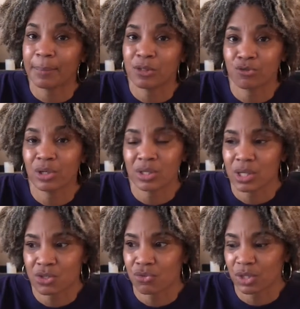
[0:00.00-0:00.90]

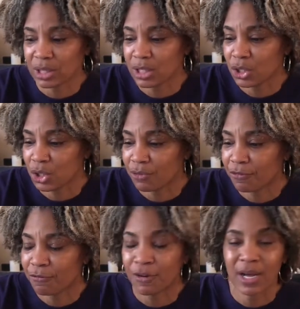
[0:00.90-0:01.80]
is a really
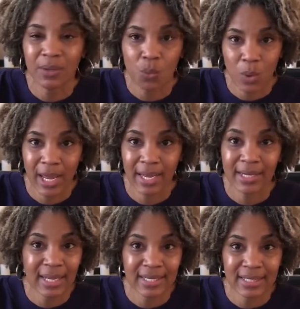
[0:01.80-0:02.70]
fun way,
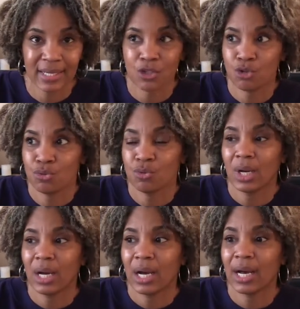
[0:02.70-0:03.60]
like I said, to
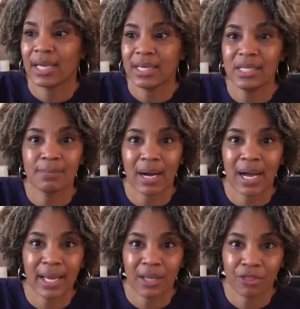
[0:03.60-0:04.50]
ease
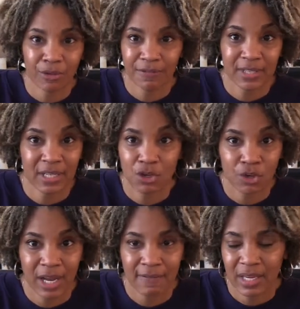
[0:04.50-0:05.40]
my thrifting
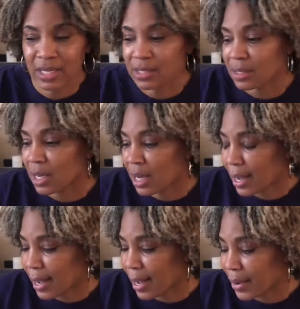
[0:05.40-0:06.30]
cravings.
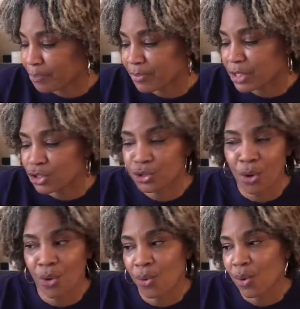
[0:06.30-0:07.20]

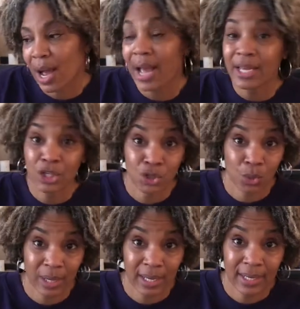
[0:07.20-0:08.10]
So I
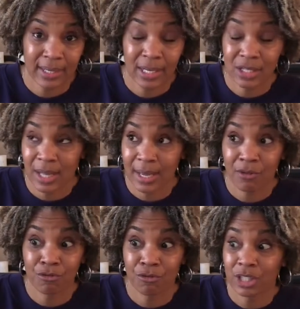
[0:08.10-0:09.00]
enjoy it. It's like a
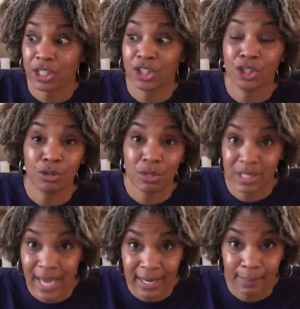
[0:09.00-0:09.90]
really huge
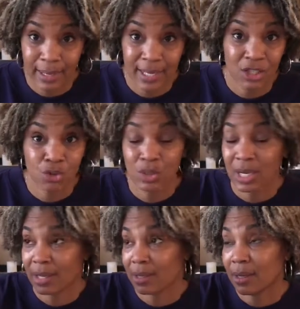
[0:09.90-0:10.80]
database. You
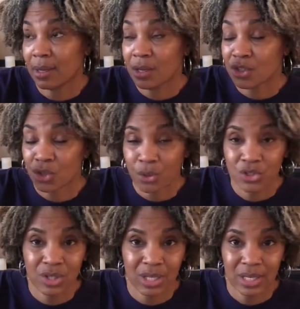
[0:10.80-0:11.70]
can
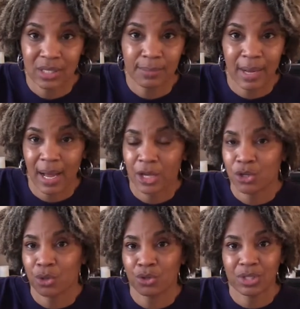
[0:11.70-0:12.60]
search things by, you
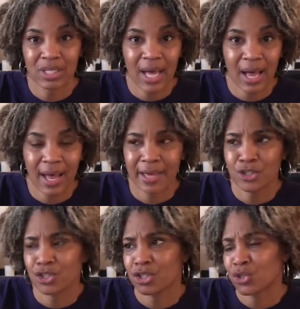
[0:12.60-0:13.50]
know, your size.
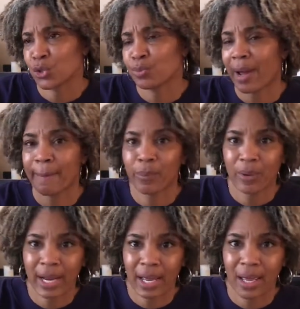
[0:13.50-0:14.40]
You can search by
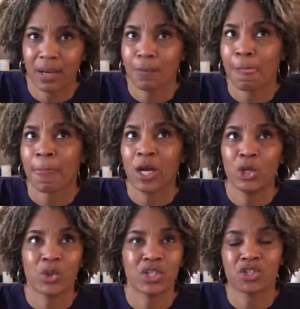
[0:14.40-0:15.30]
brand.
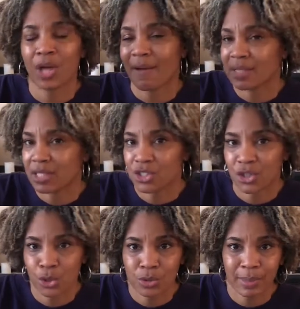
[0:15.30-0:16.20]
You can obviously
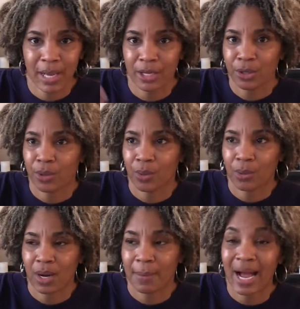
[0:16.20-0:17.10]
search by, you know,
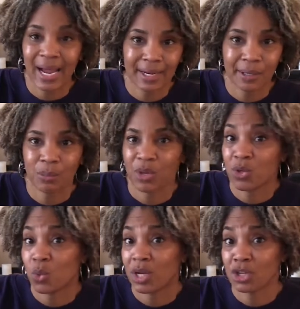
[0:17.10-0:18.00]
item, whether you
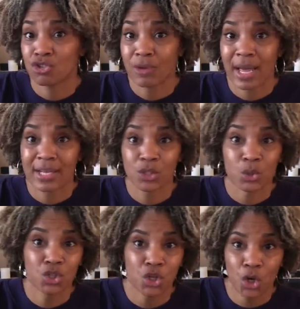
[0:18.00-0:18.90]
want a dress or
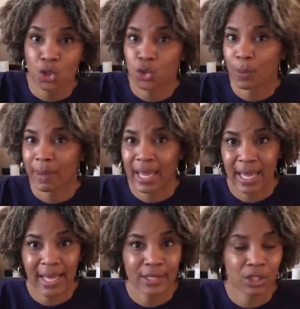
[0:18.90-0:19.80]
shirts or
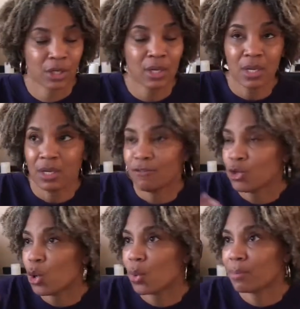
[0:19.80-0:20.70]
pants. If you
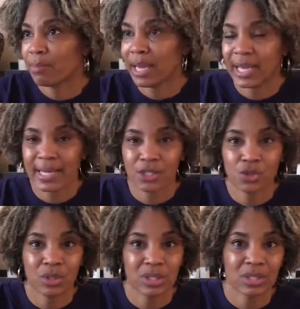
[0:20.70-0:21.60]
go with pants,
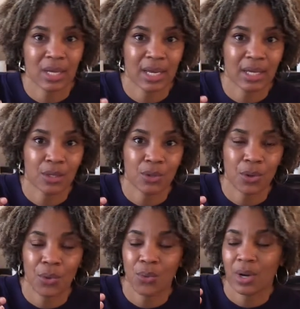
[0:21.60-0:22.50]
you can say, you
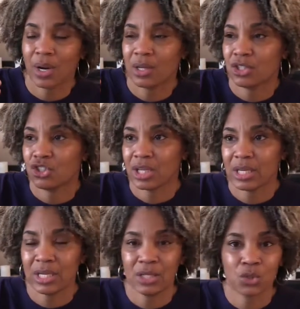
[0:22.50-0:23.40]
know,
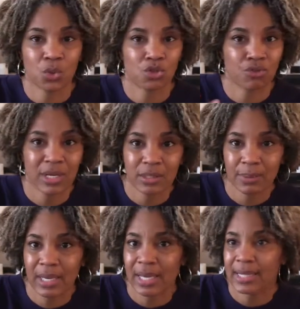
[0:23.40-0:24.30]
jeans or dress
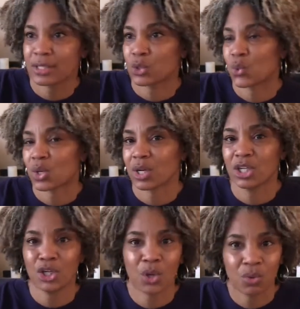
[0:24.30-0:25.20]
pants, or,
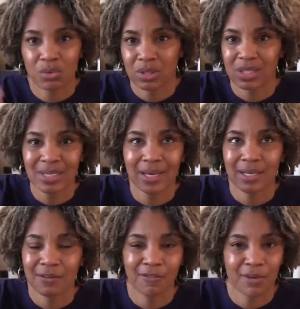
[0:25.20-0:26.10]
you know, just kind of
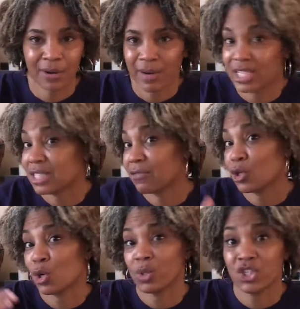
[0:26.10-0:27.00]
different variations. If you
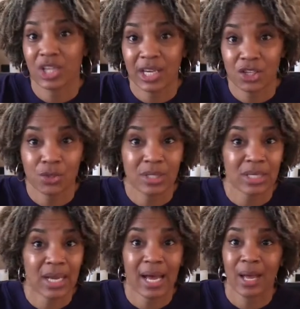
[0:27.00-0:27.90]
go with jeans, you can say
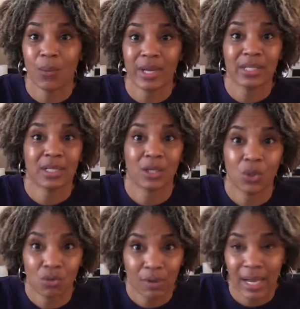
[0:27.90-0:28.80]
high-waisted,
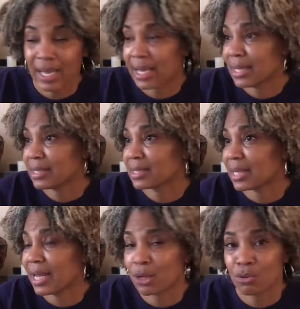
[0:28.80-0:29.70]
low-rise,
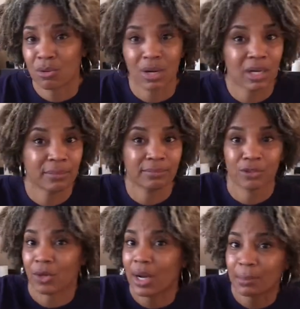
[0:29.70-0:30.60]
ankle cut,
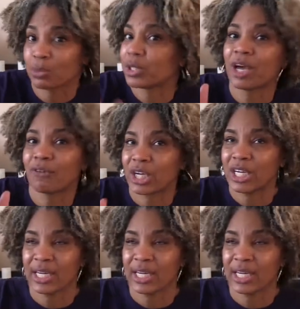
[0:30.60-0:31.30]
crop, whatever.